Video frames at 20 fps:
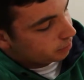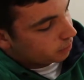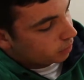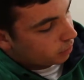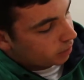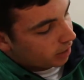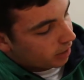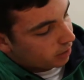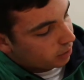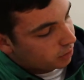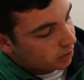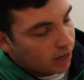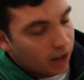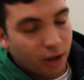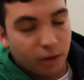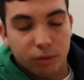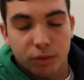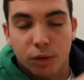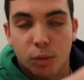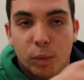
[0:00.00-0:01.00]
Okay, so
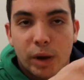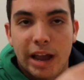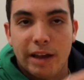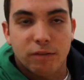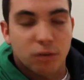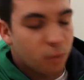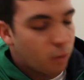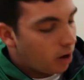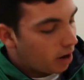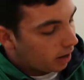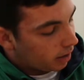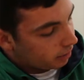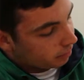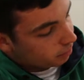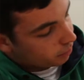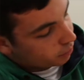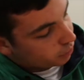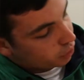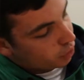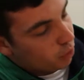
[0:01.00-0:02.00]
now the waiver wire.
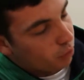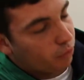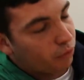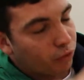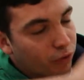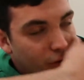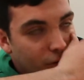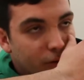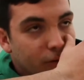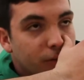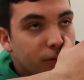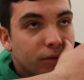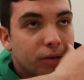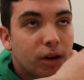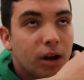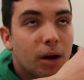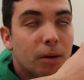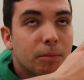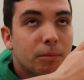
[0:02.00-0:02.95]
So for